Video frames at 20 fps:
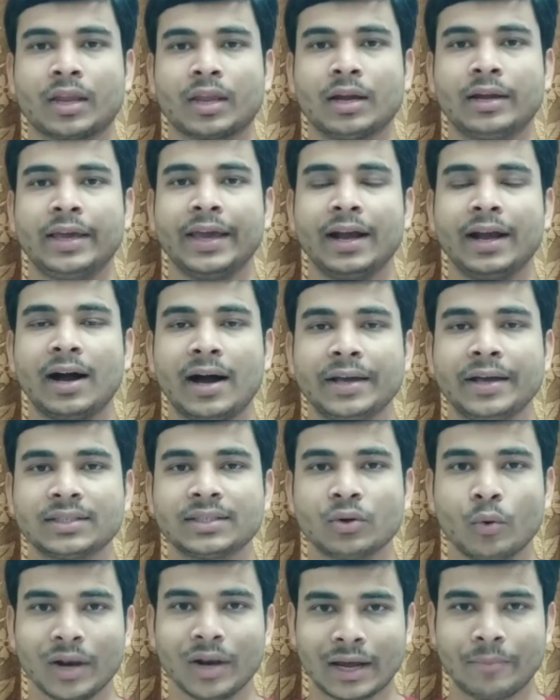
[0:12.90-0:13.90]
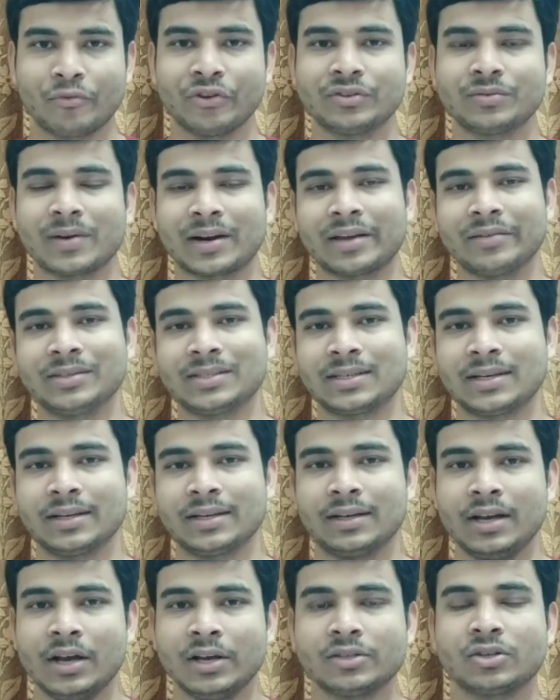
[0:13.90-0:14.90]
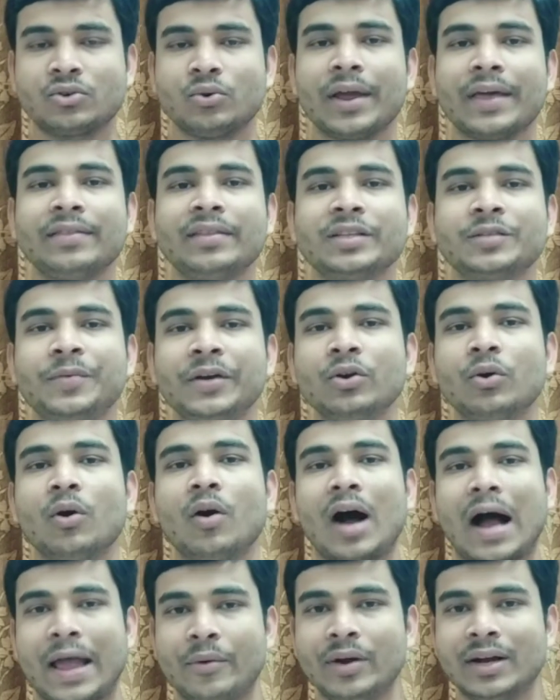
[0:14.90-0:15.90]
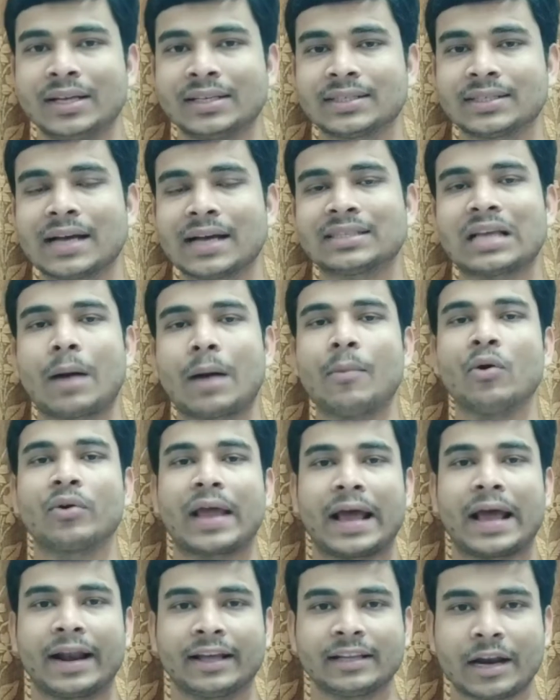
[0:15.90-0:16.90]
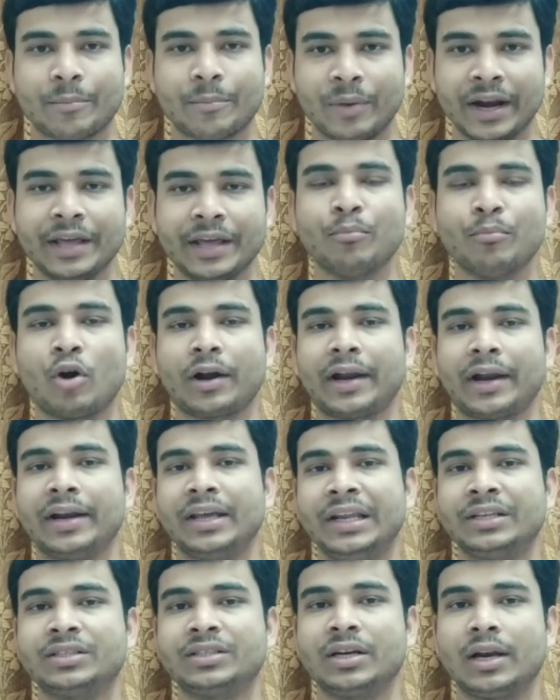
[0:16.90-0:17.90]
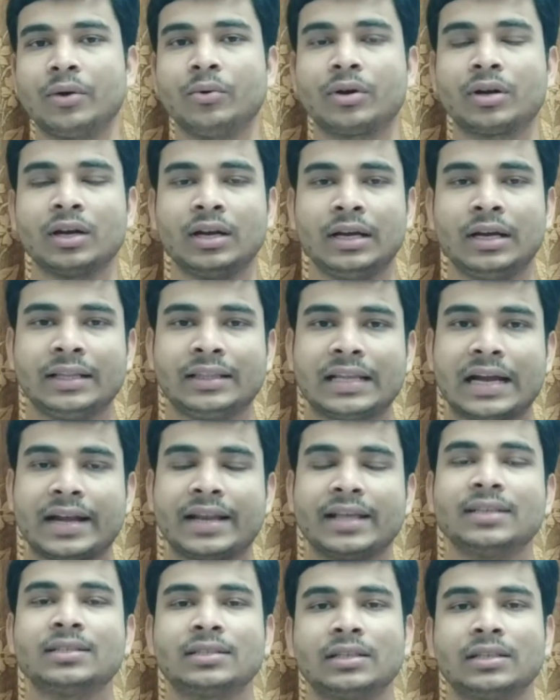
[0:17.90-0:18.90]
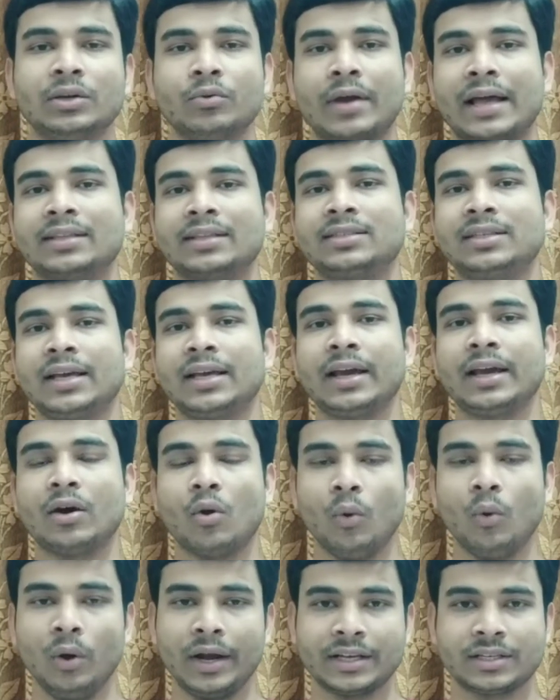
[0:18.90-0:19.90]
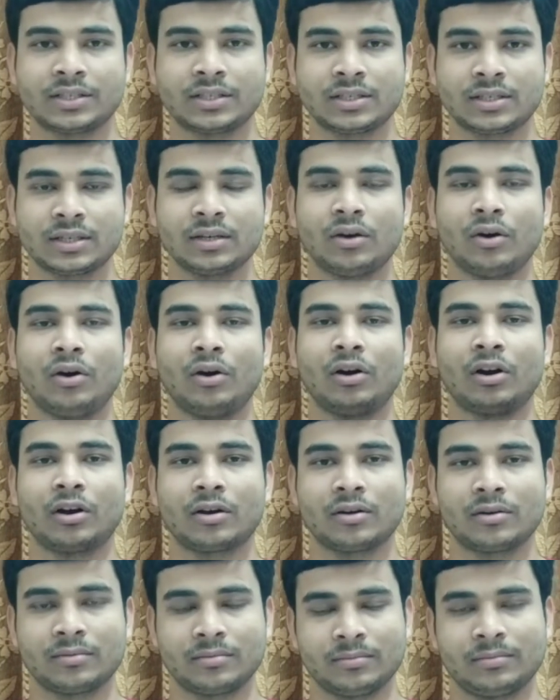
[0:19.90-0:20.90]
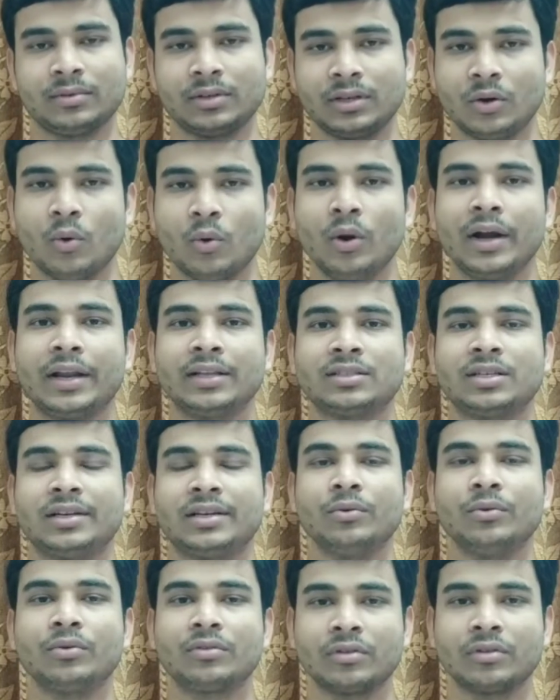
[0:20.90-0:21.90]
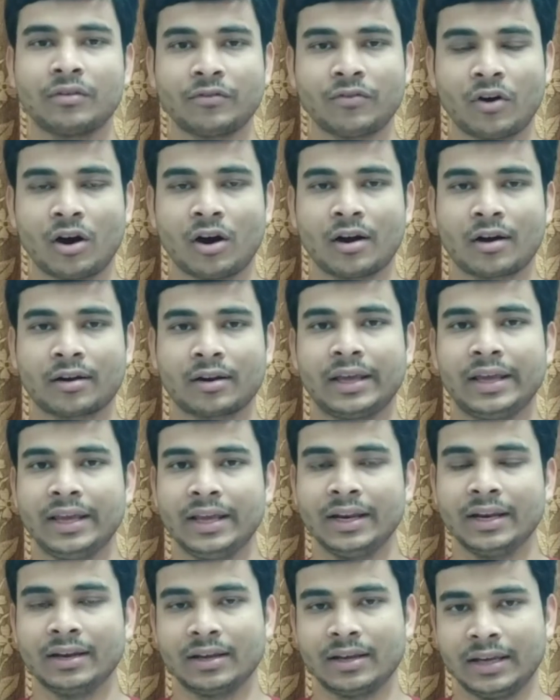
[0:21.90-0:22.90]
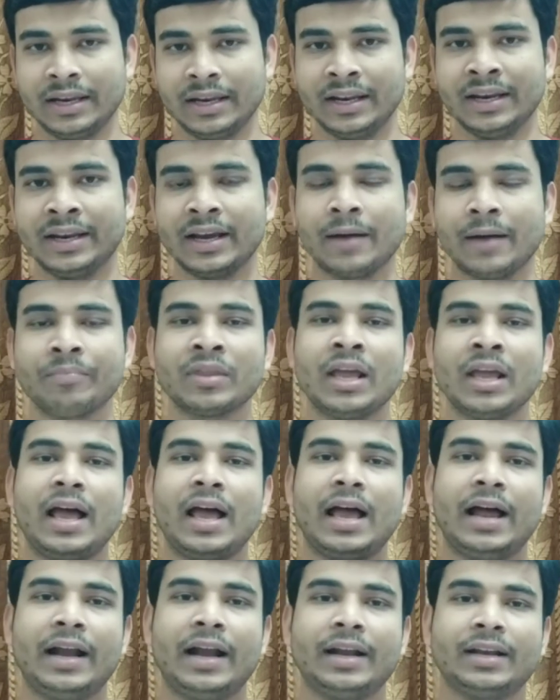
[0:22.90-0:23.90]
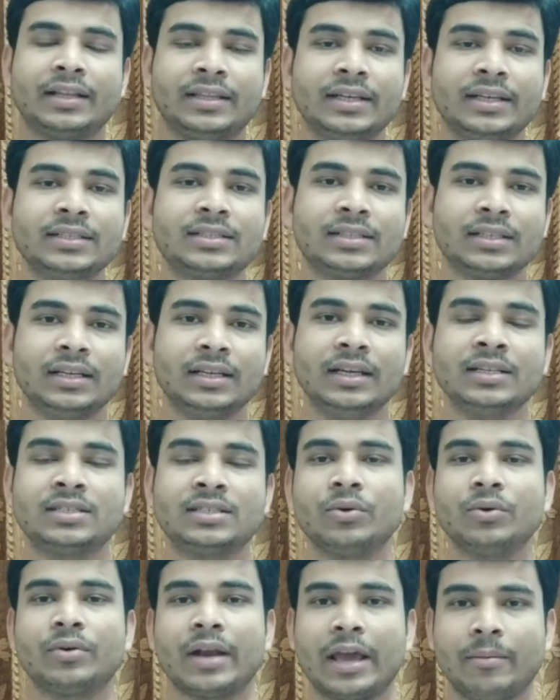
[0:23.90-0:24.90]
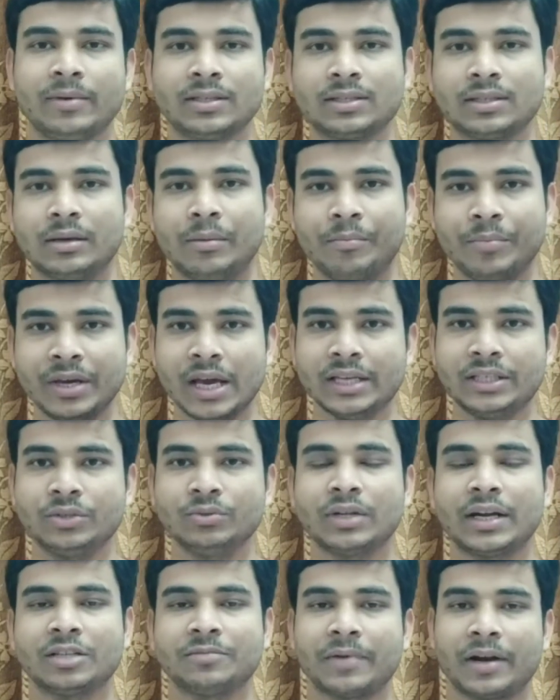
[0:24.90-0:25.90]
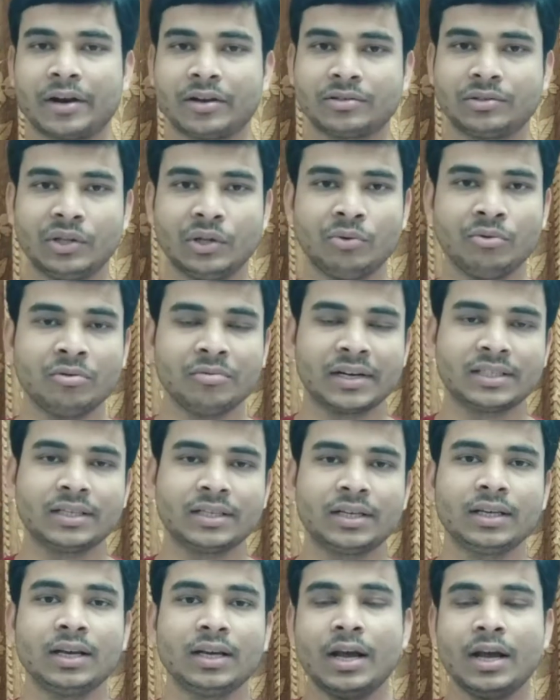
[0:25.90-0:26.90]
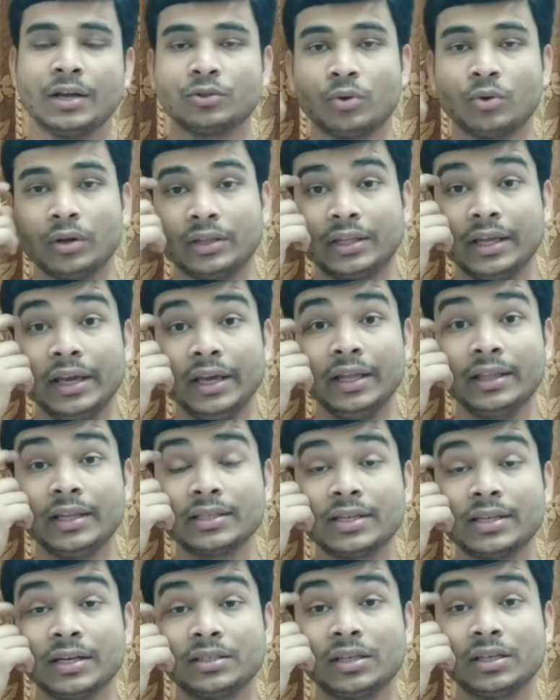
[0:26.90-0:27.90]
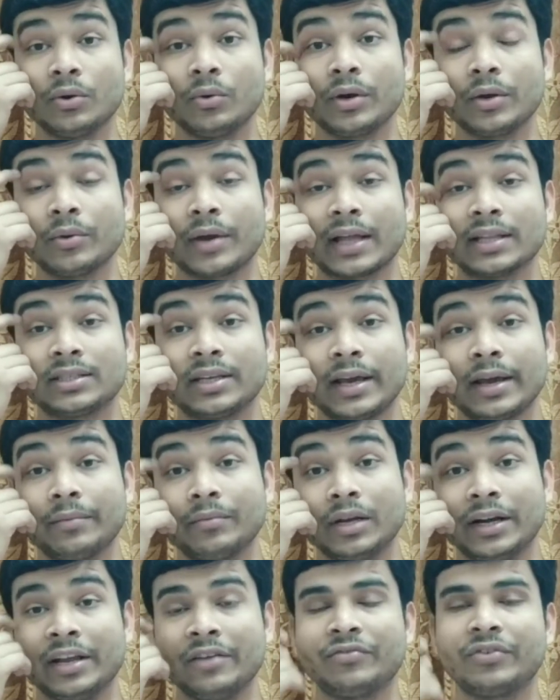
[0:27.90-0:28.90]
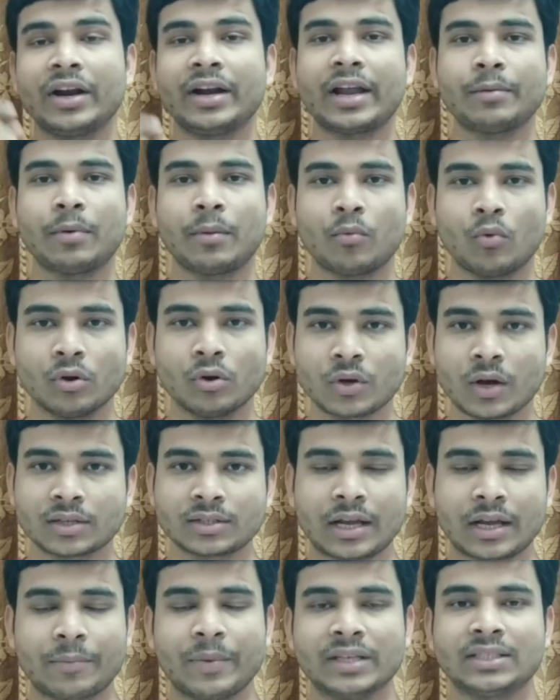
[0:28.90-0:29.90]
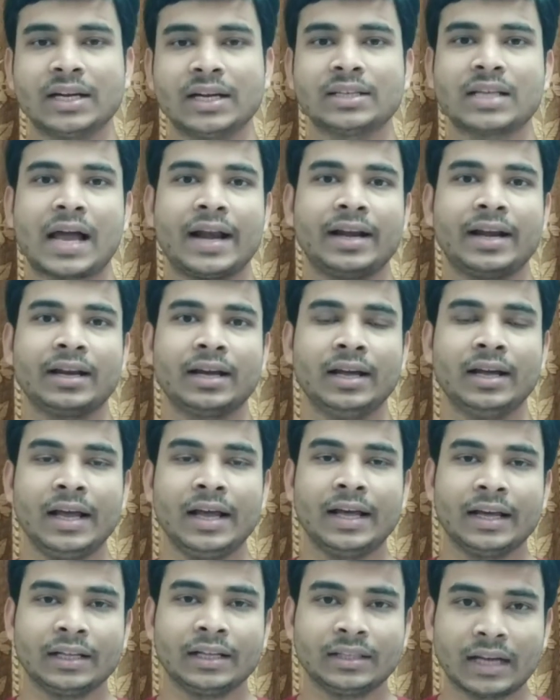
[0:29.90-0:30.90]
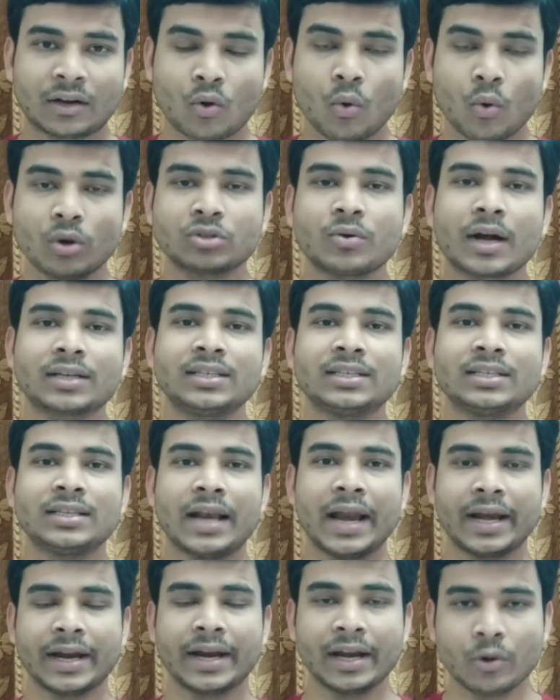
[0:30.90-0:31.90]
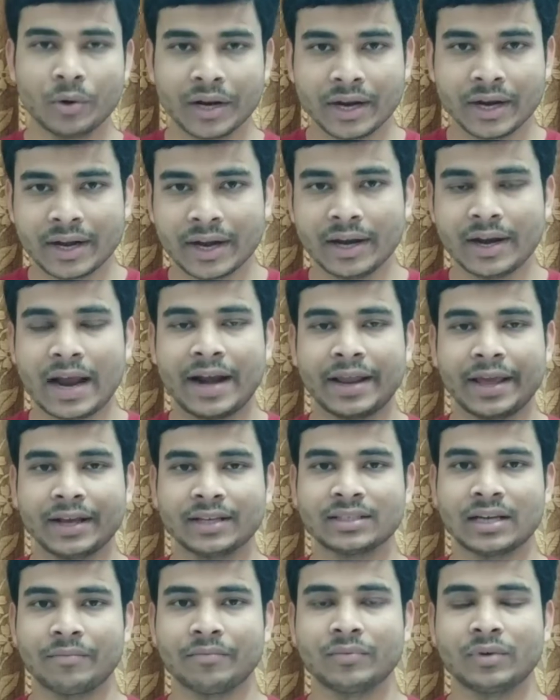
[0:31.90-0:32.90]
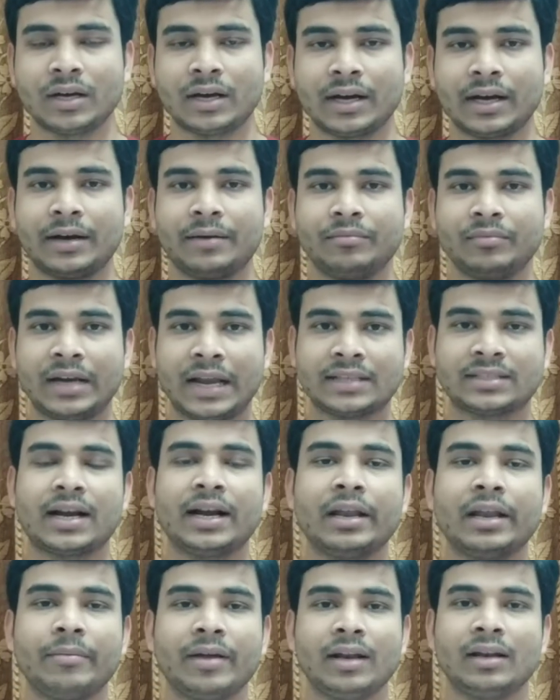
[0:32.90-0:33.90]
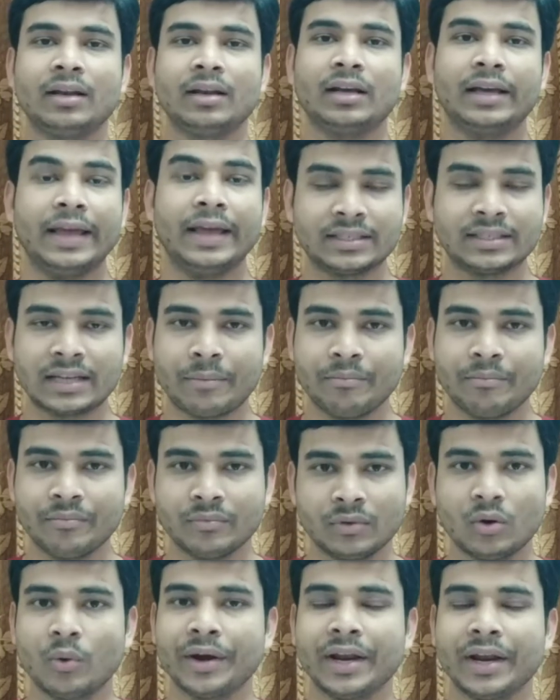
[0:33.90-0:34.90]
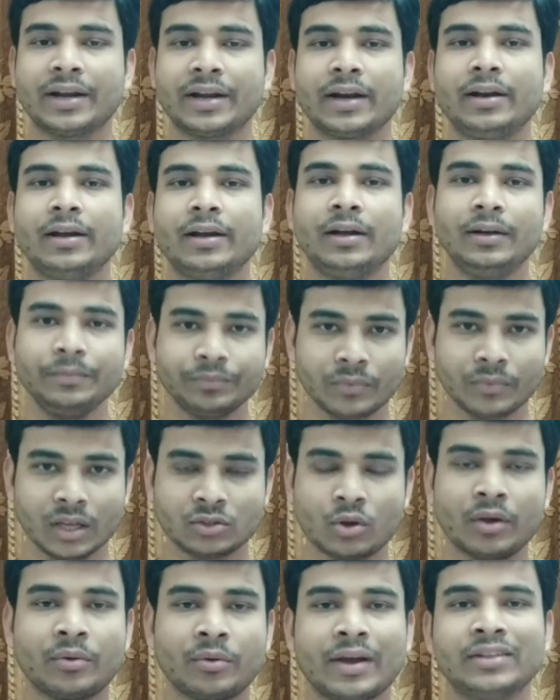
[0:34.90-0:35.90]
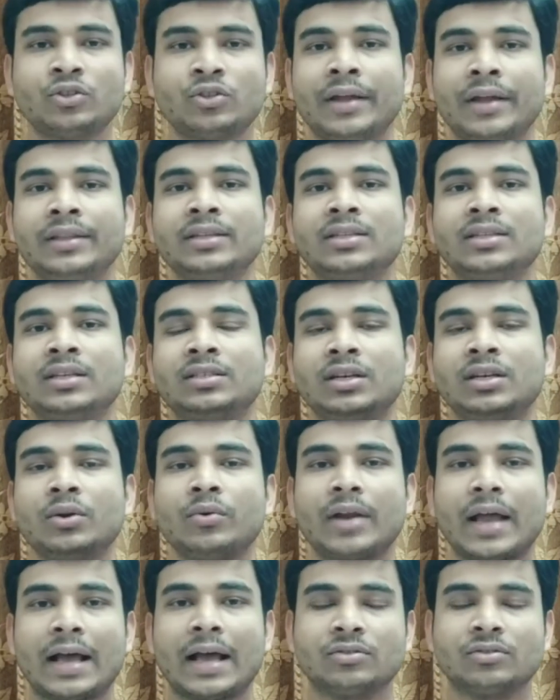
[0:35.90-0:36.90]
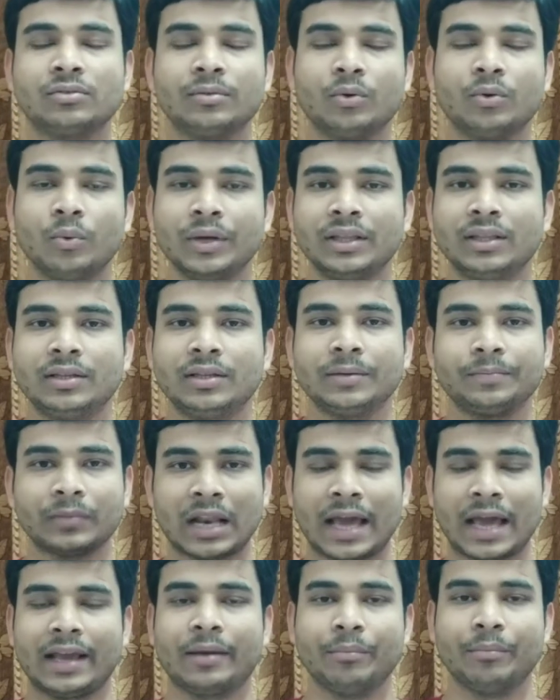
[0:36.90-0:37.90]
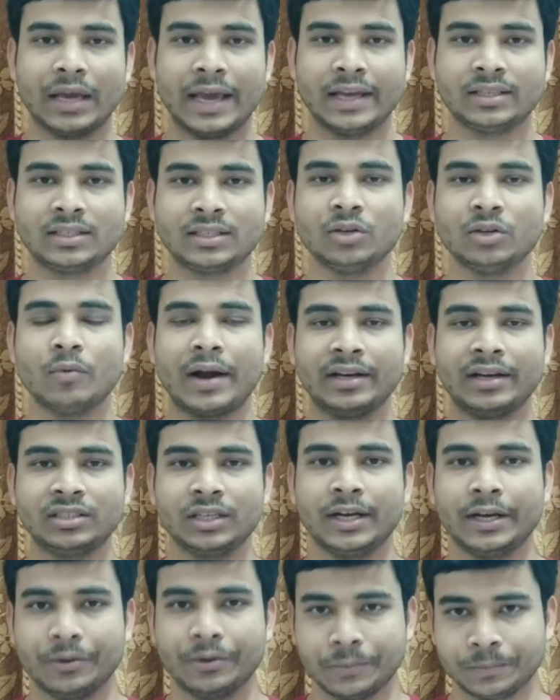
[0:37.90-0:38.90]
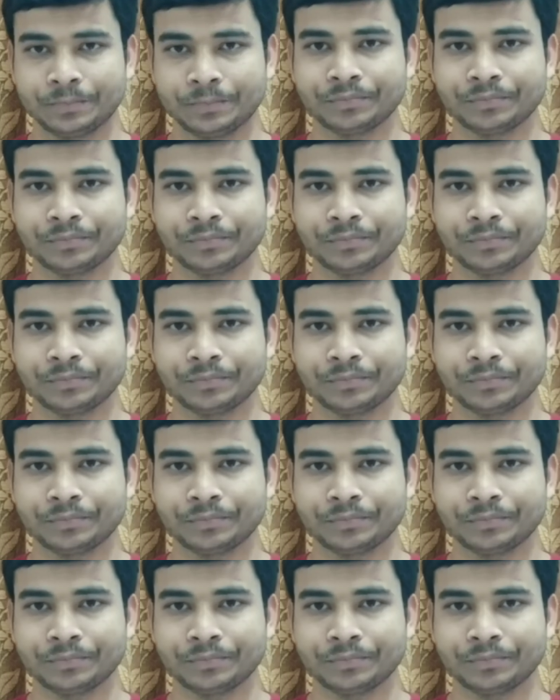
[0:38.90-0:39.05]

Hey guys, welcome to Inspire Chemistry. So today in this video, I will discuss about another very important institute, that is, you can say, oldest or old institute for in, in India, and this institute name is B H U, that is Banaras Hindu University. So the, in this institute, you can say different type of courseworks are present, and the courseworks is NET GATE oriented and exam um, national level exam oriented. So you can join this institute as with like H C U and J N U.